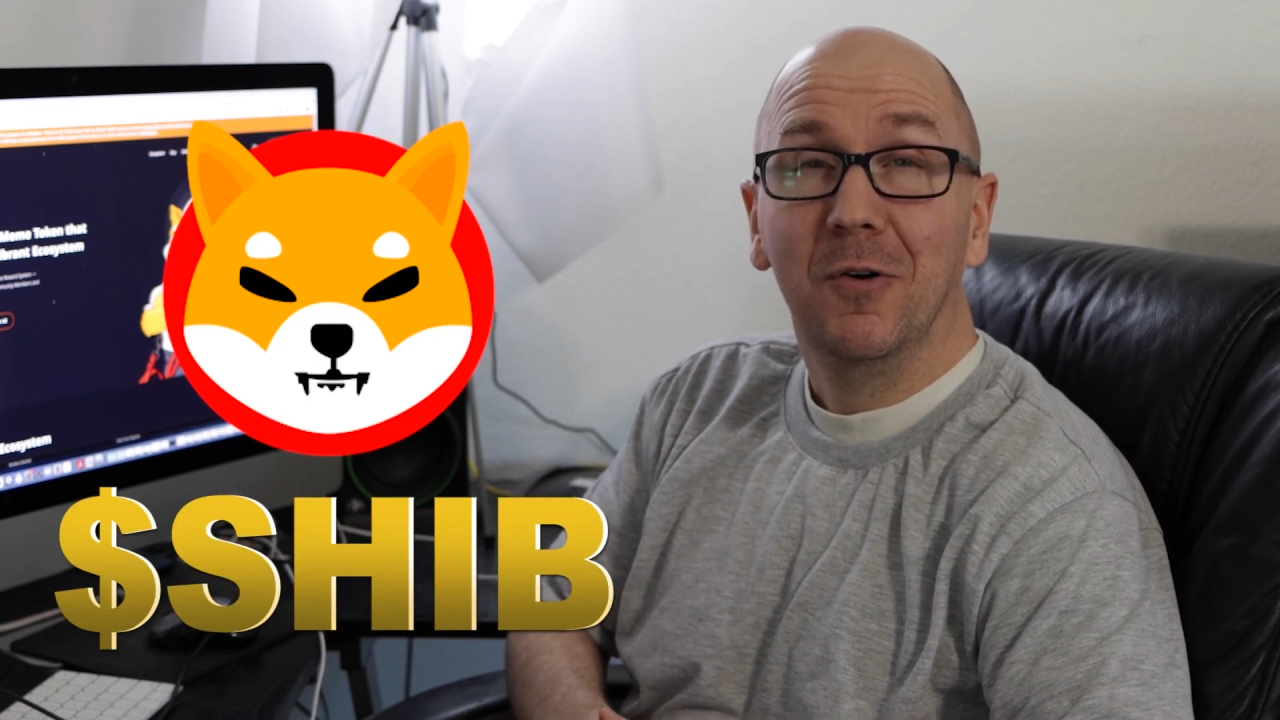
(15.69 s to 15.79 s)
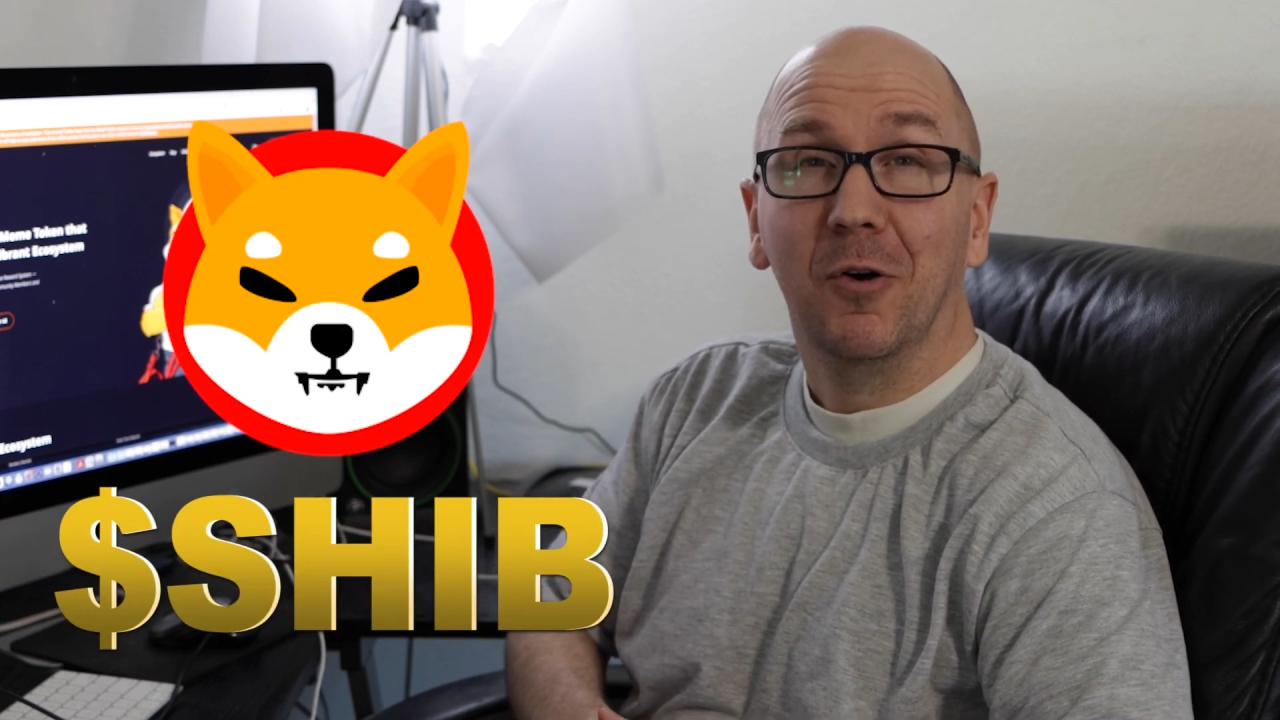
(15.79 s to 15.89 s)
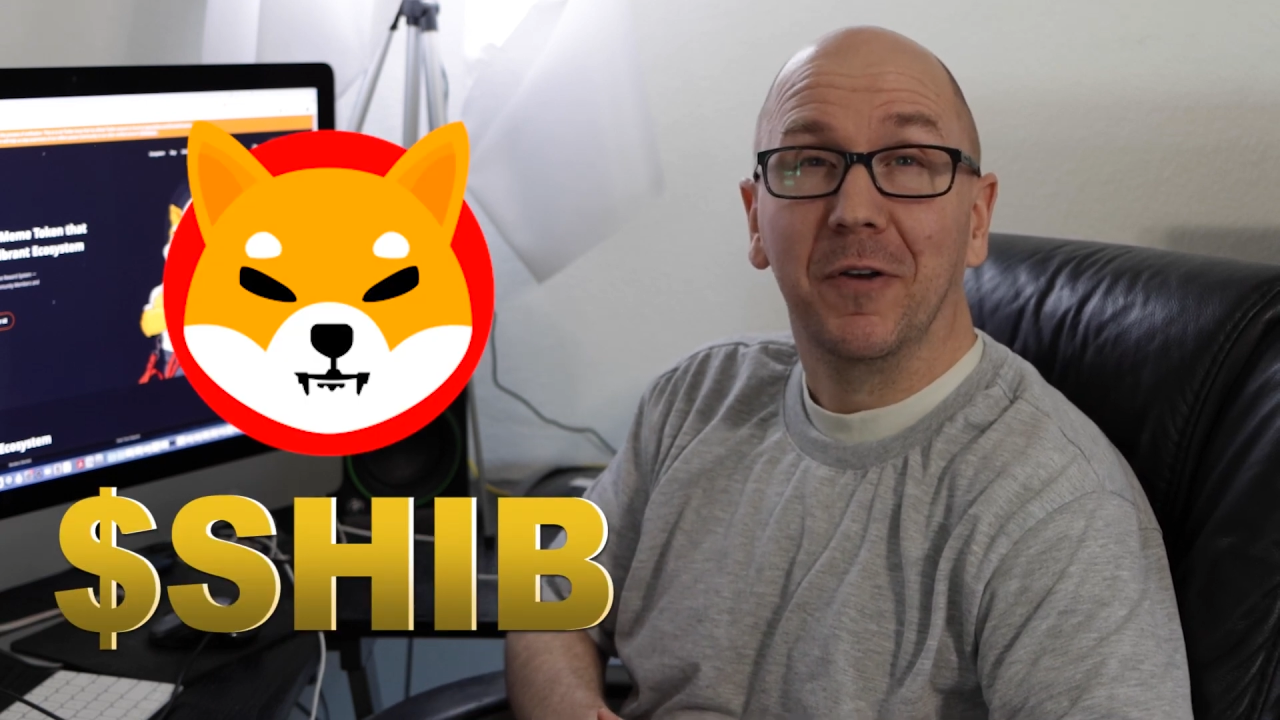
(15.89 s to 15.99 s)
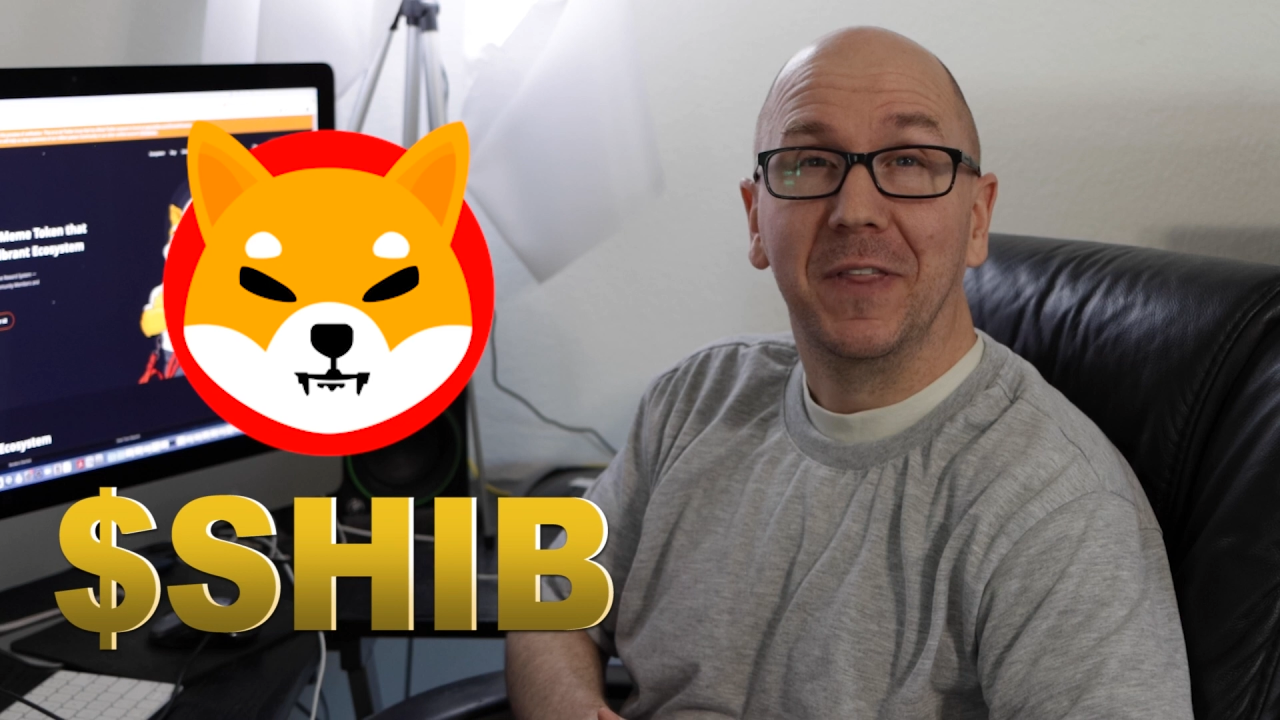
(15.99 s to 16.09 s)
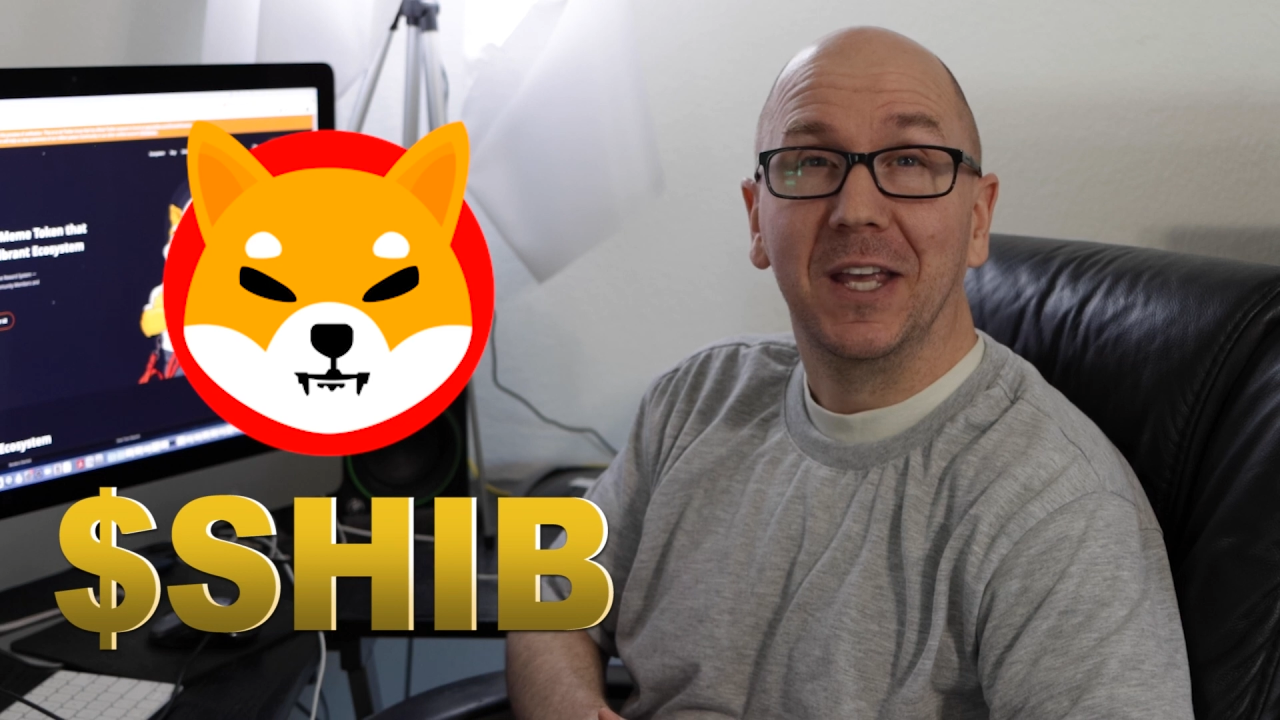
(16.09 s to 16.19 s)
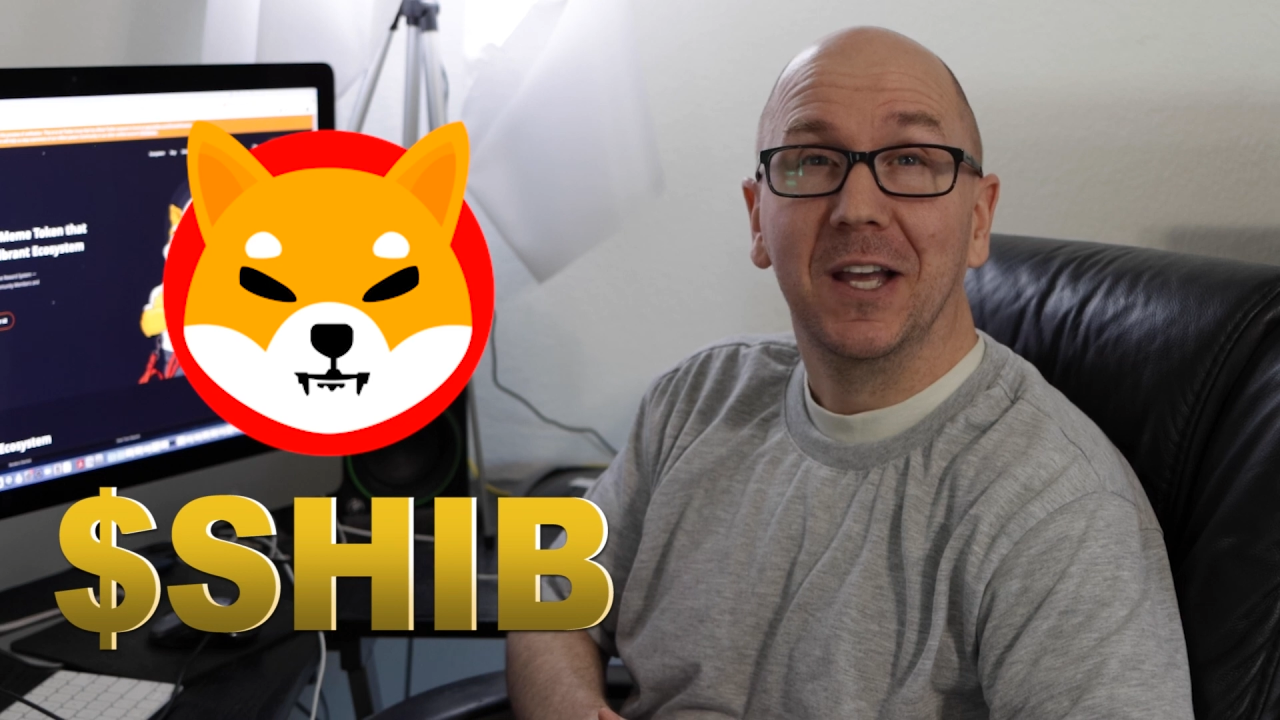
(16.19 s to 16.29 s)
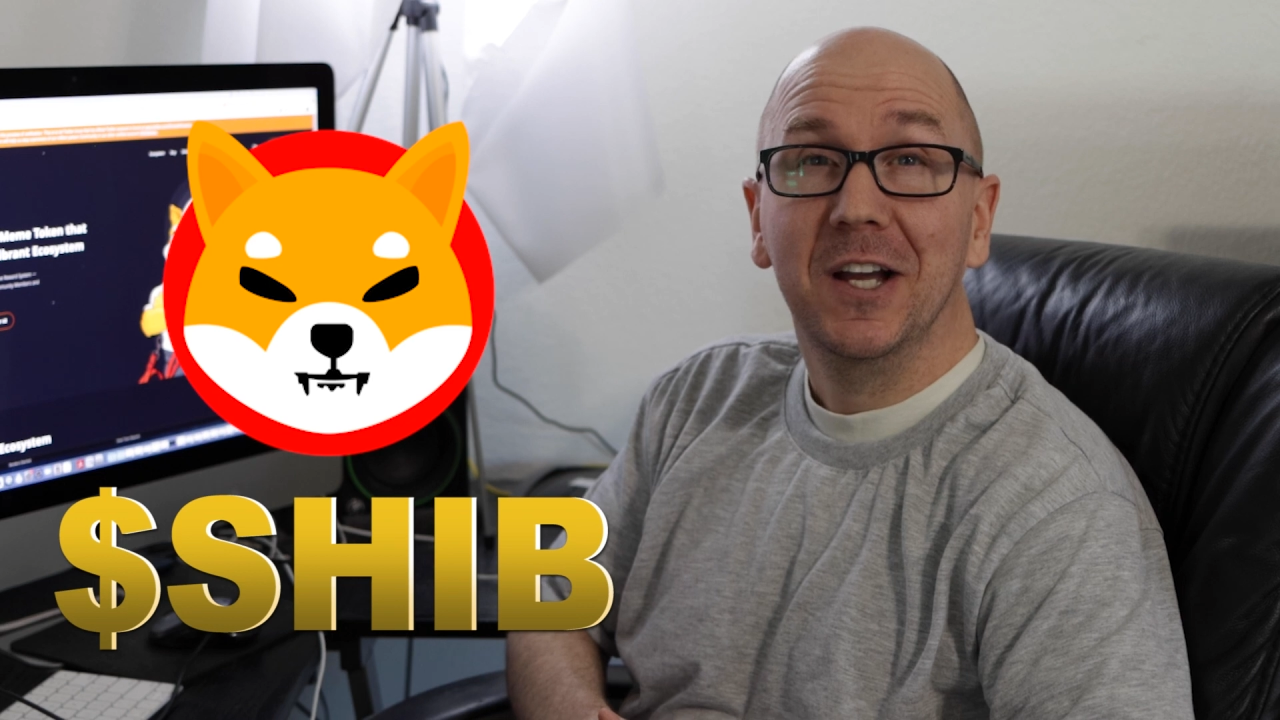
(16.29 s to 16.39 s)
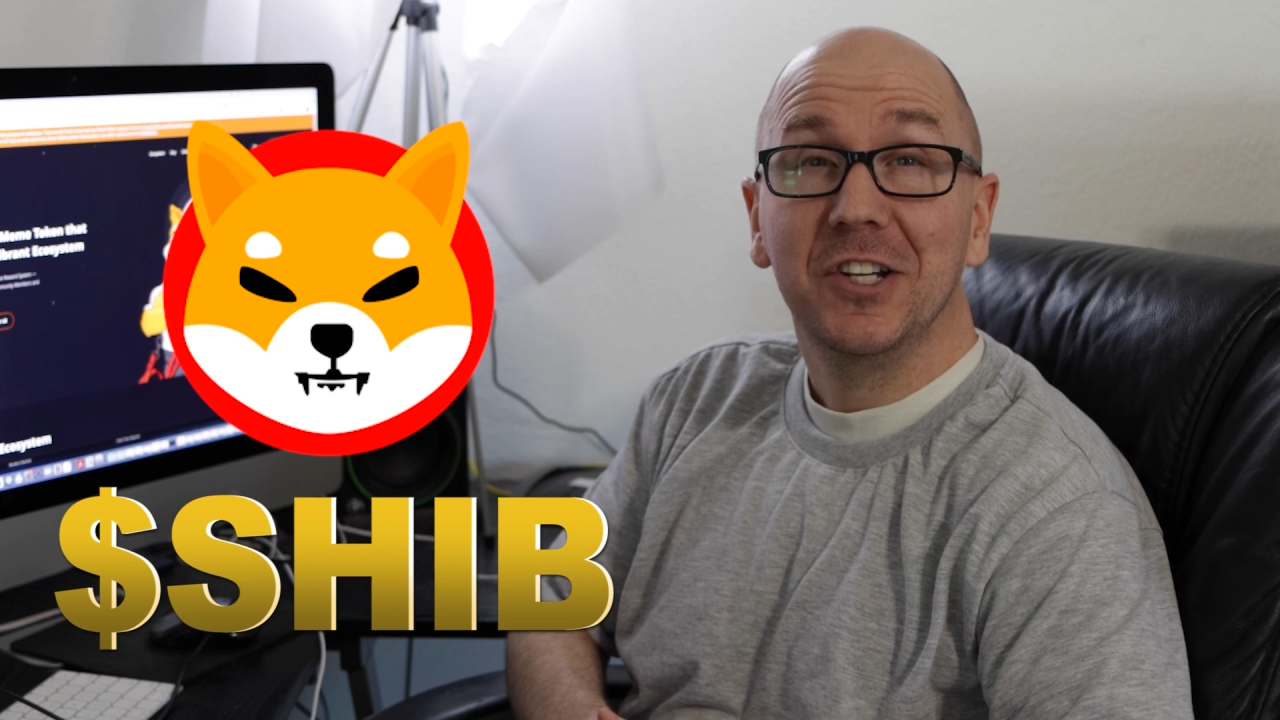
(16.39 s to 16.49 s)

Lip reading: or the